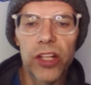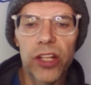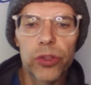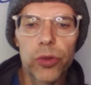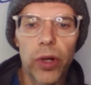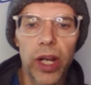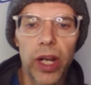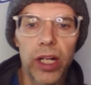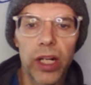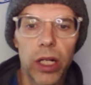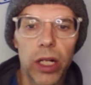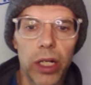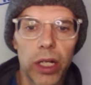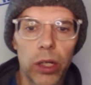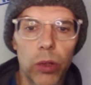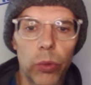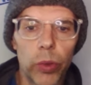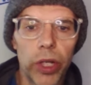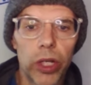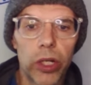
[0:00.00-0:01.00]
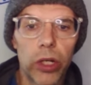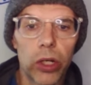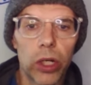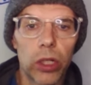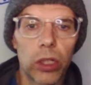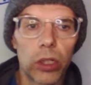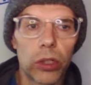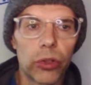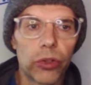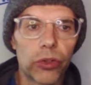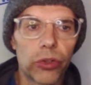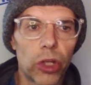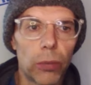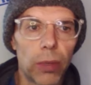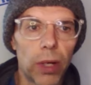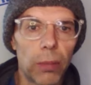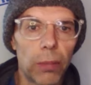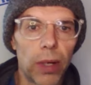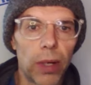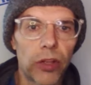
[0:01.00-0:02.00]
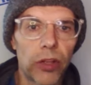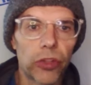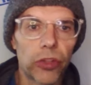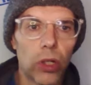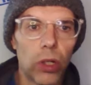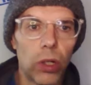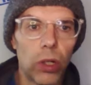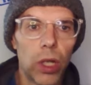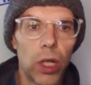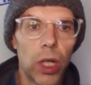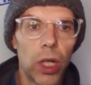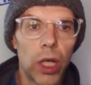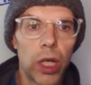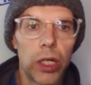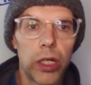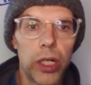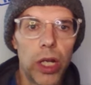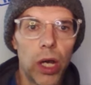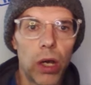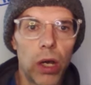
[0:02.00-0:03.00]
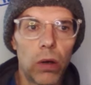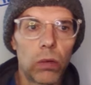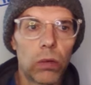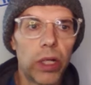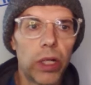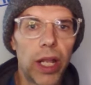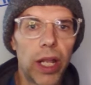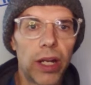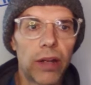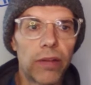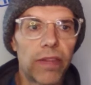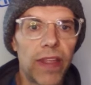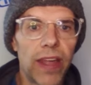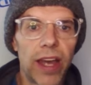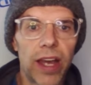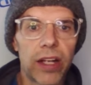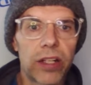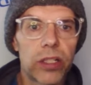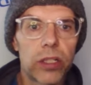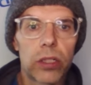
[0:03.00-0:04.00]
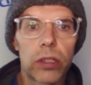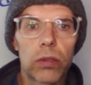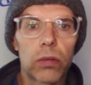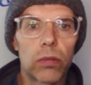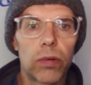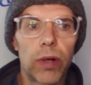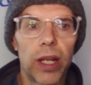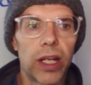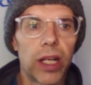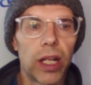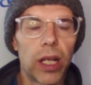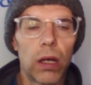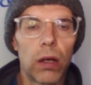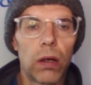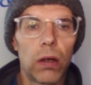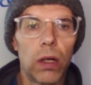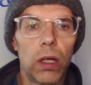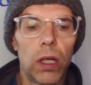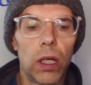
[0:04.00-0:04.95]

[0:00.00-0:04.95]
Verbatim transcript: train, going to get weaker, going to lose all my muscle. No, none of that right now.